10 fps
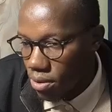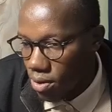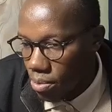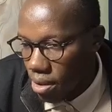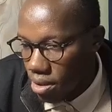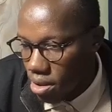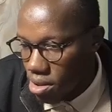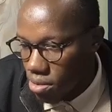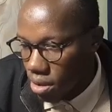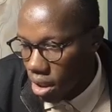if you open
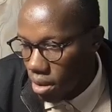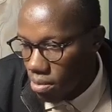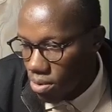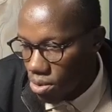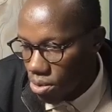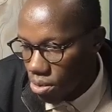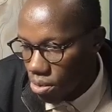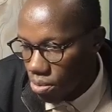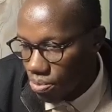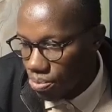this, you come
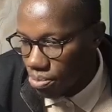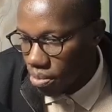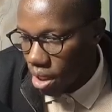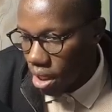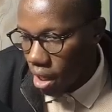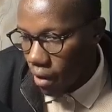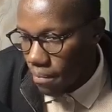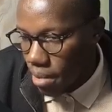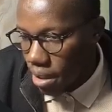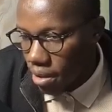to
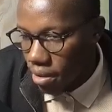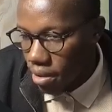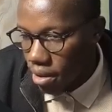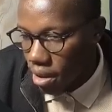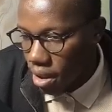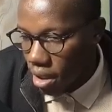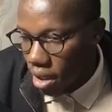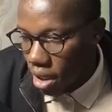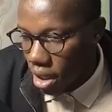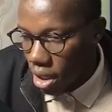bin,
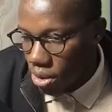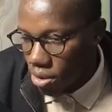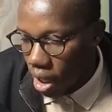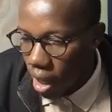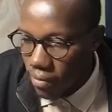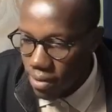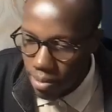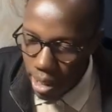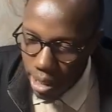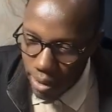you should have the
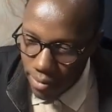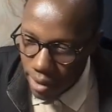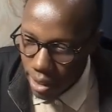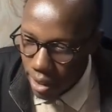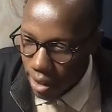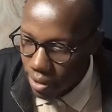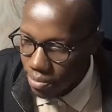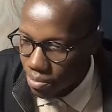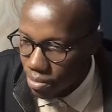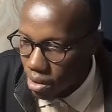binary file here,
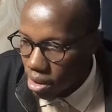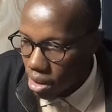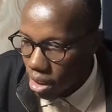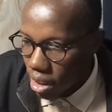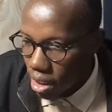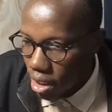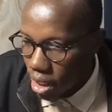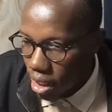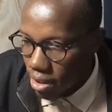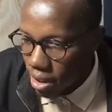and
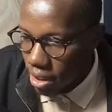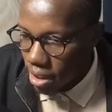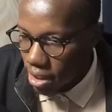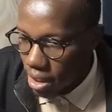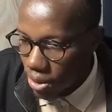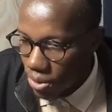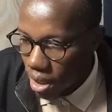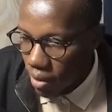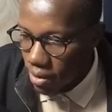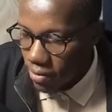inside the data you
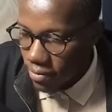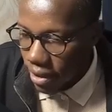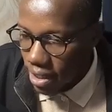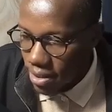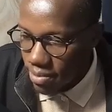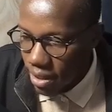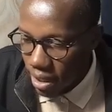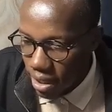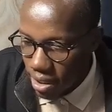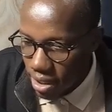should have the files being
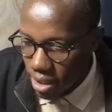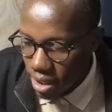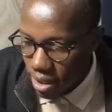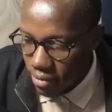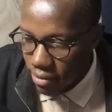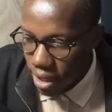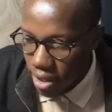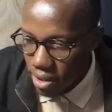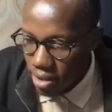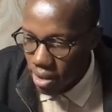created. These are the
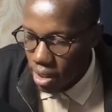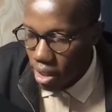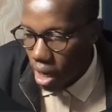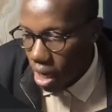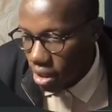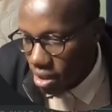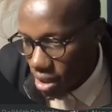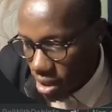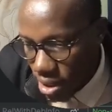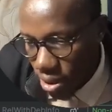files. This
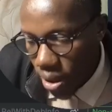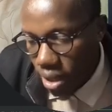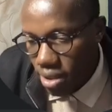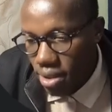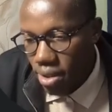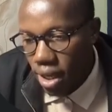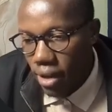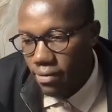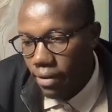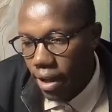is the
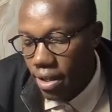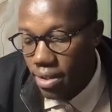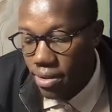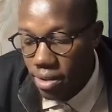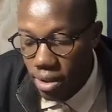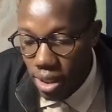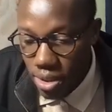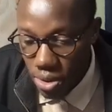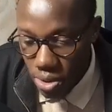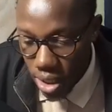SQLite files that
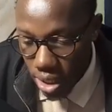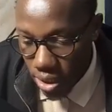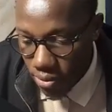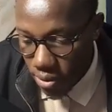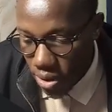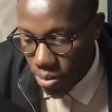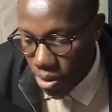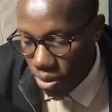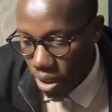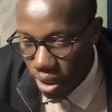stores the data for this
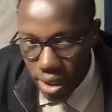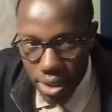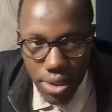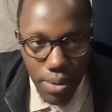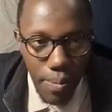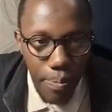particular case.